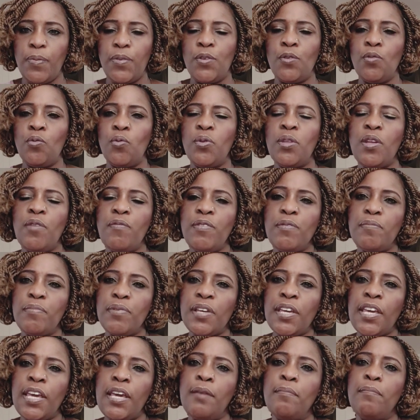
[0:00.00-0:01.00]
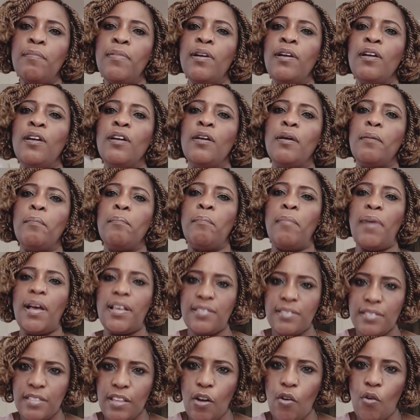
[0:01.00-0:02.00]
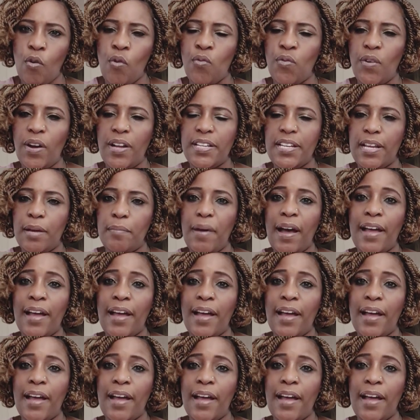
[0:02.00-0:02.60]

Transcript: you know, David became master over them,